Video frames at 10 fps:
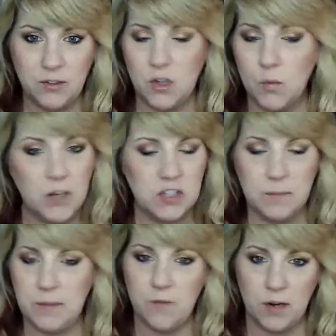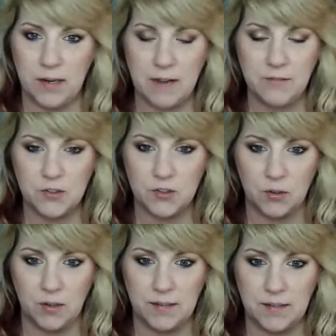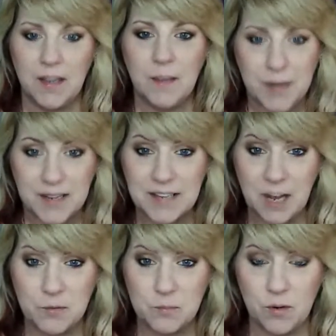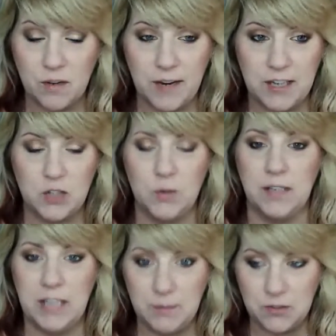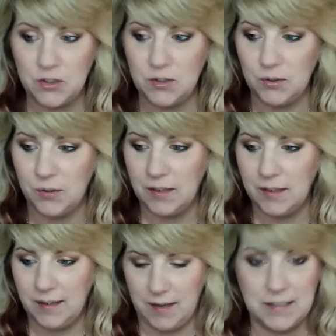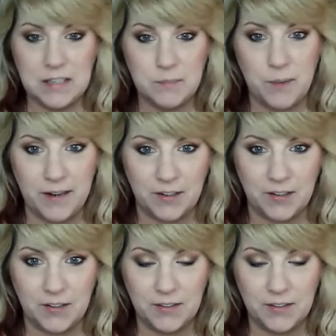You watch the before and after stories because it helps motivate you and keeps you inspired.